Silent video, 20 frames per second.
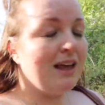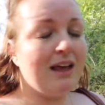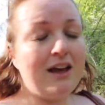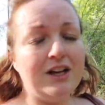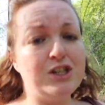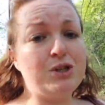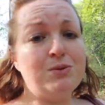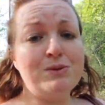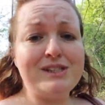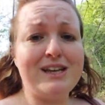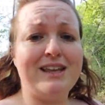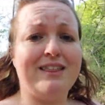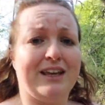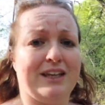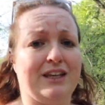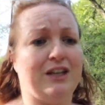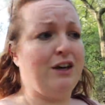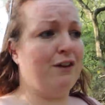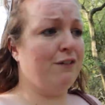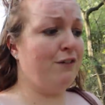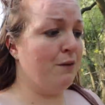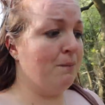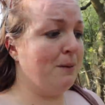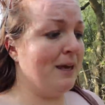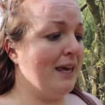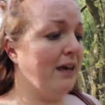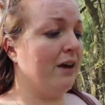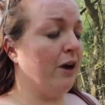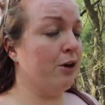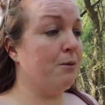I just want to say thank you for
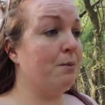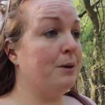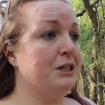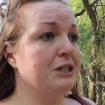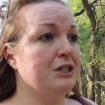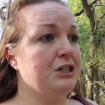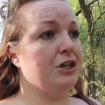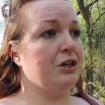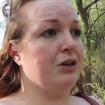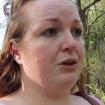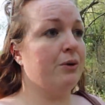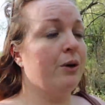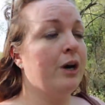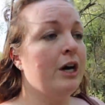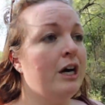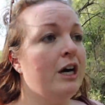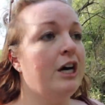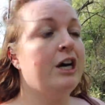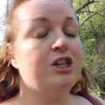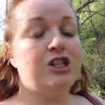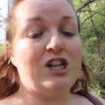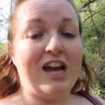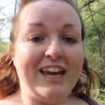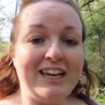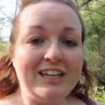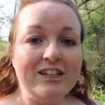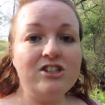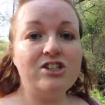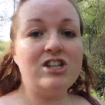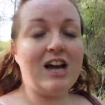being open to
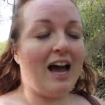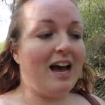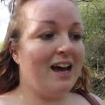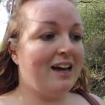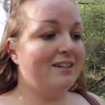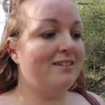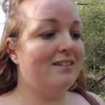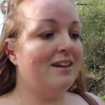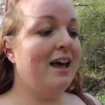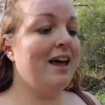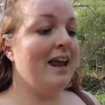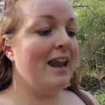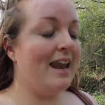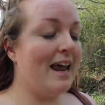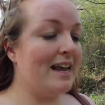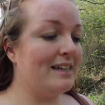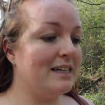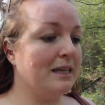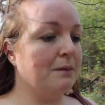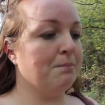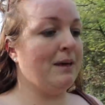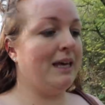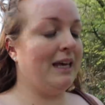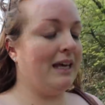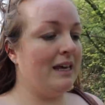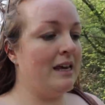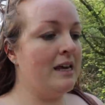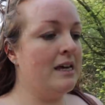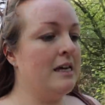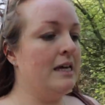change and letting
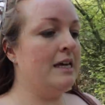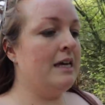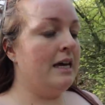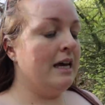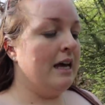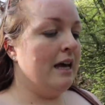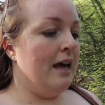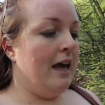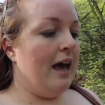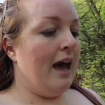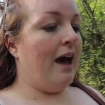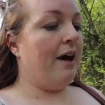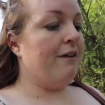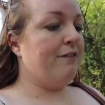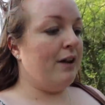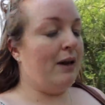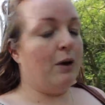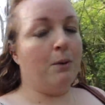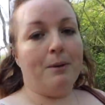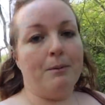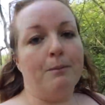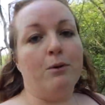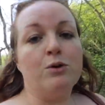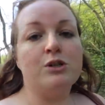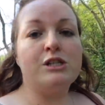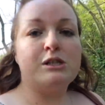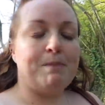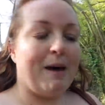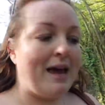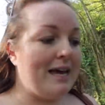me have a little bit more
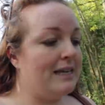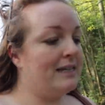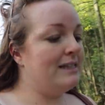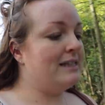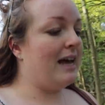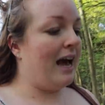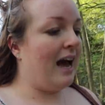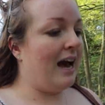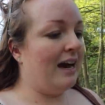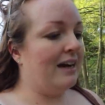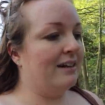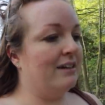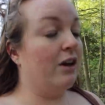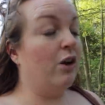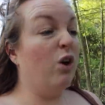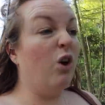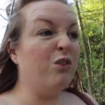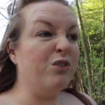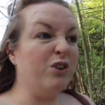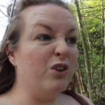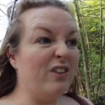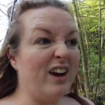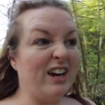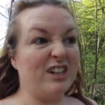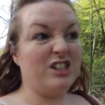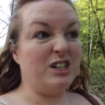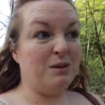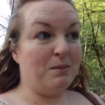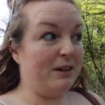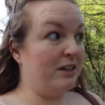space. And a lot of you have
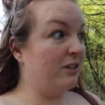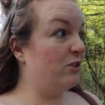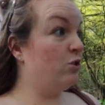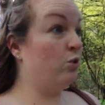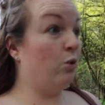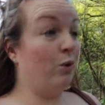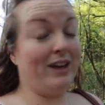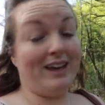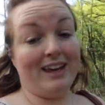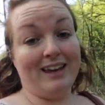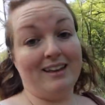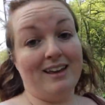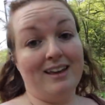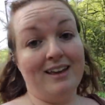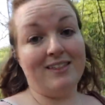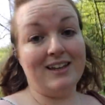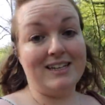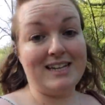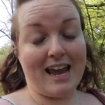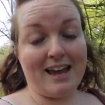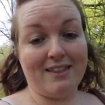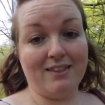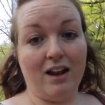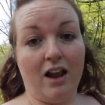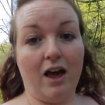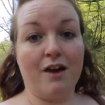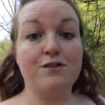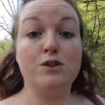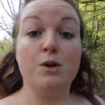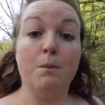actually been enjoying the day in the
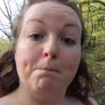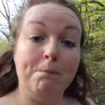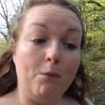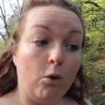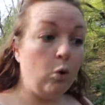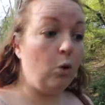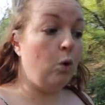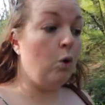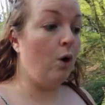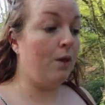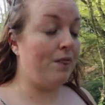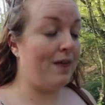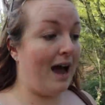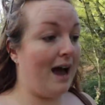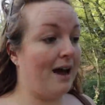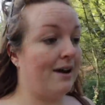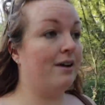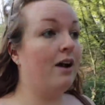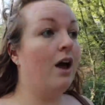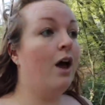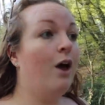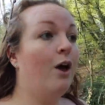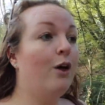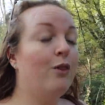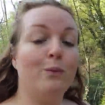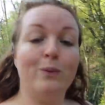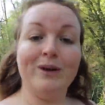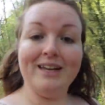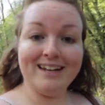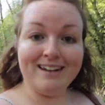life more than
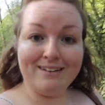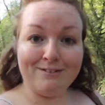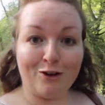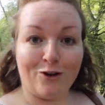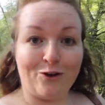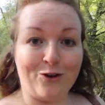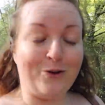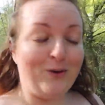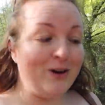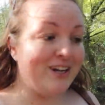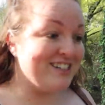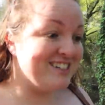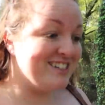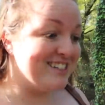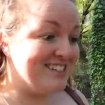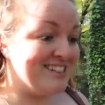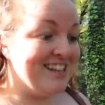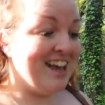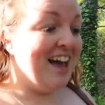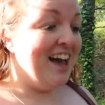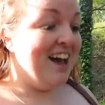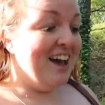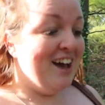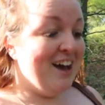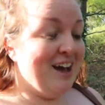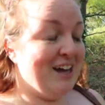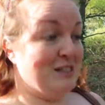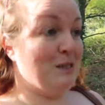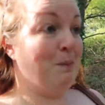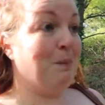the weekly vlog, which is
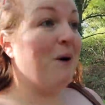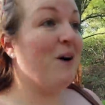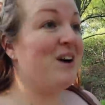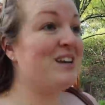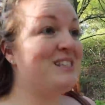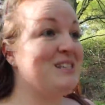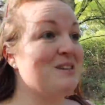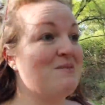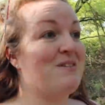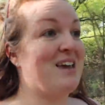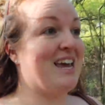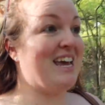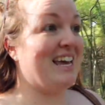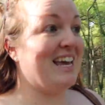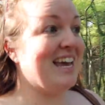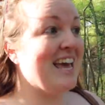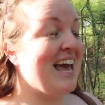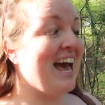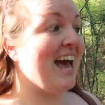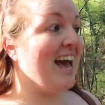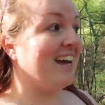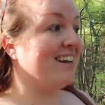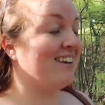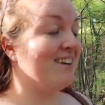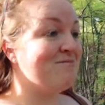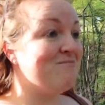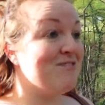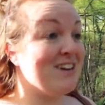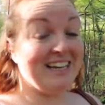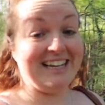a surprise to me, and
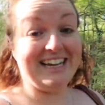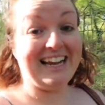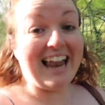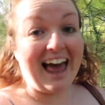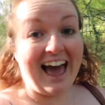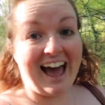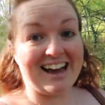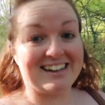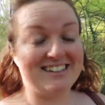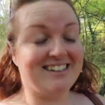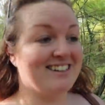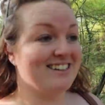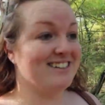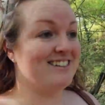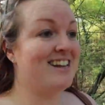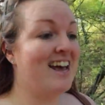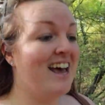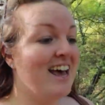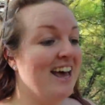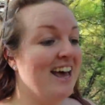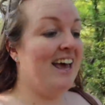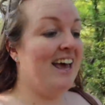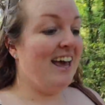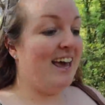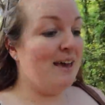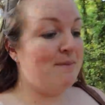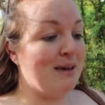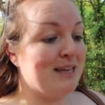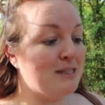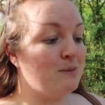I'm really glad because
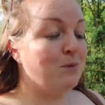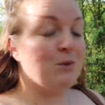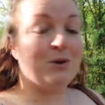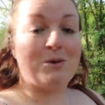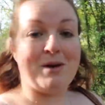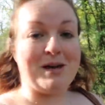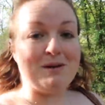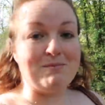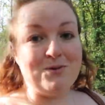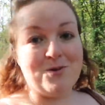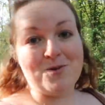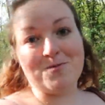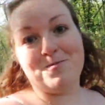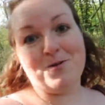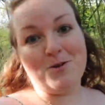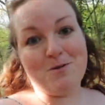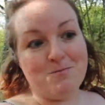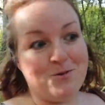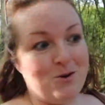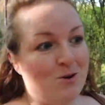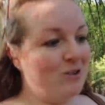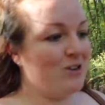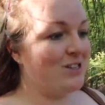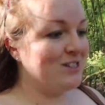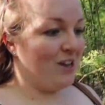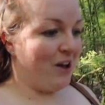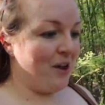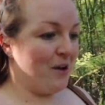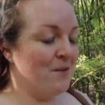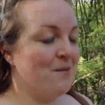it makes me want to make more and more and more.
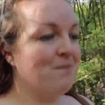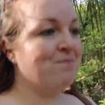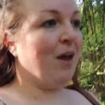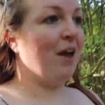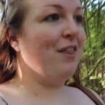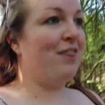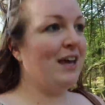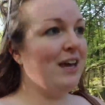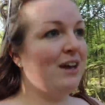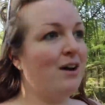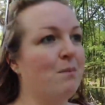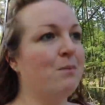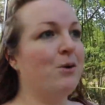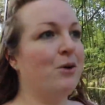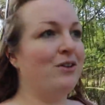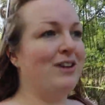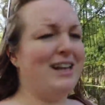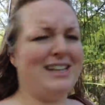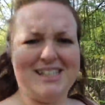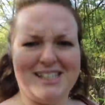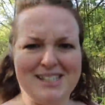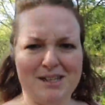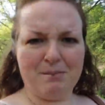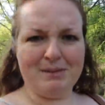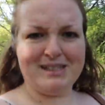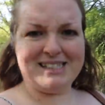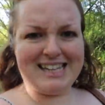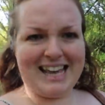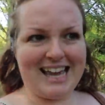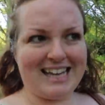So I think I'm on, is this
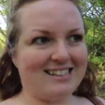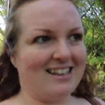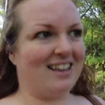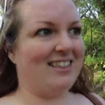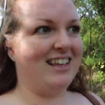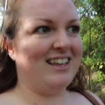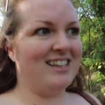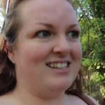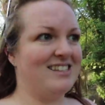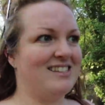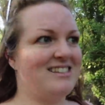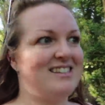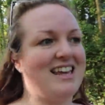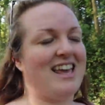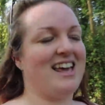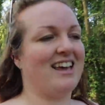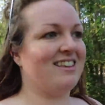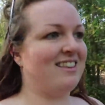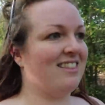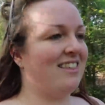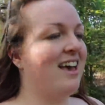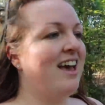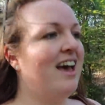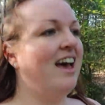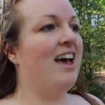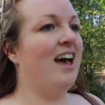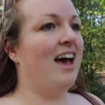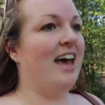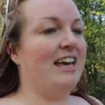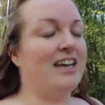number six? I think this is six,
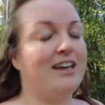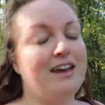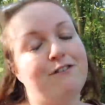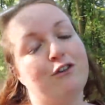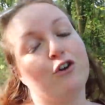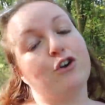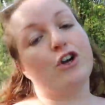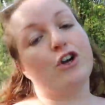if you're